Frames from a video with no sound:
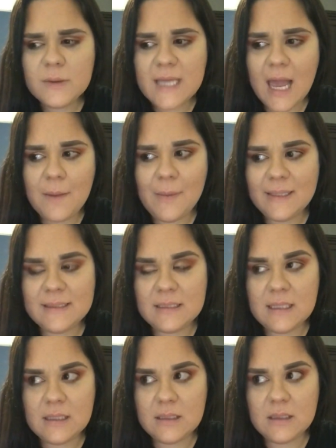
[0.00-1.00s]
The whole
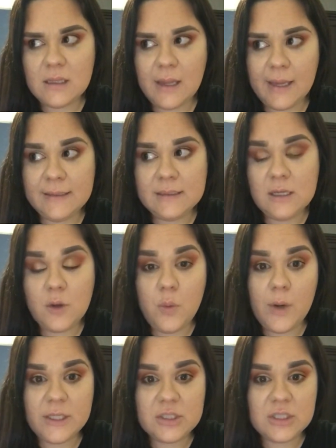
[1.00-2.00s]
time I didn't
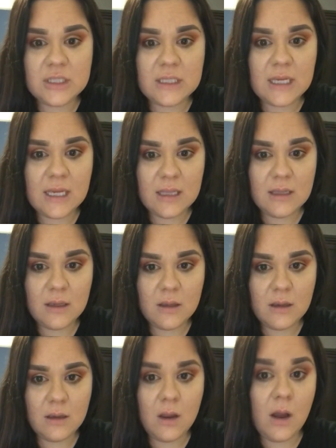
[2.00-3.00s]
question
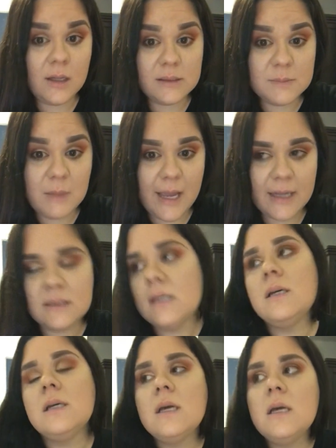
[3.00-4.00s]
God's
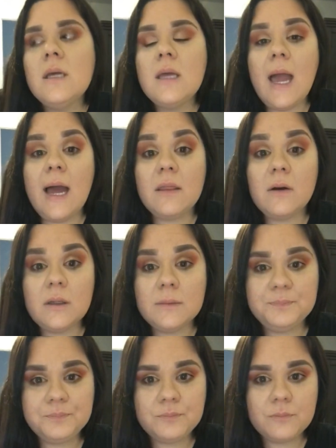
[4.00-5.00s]
plan
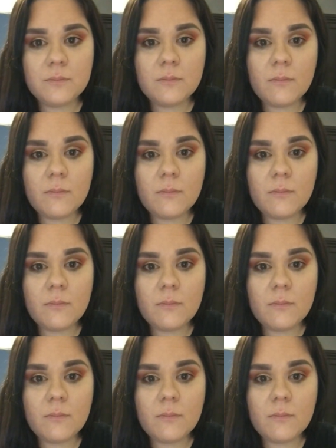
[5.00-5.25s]
at all.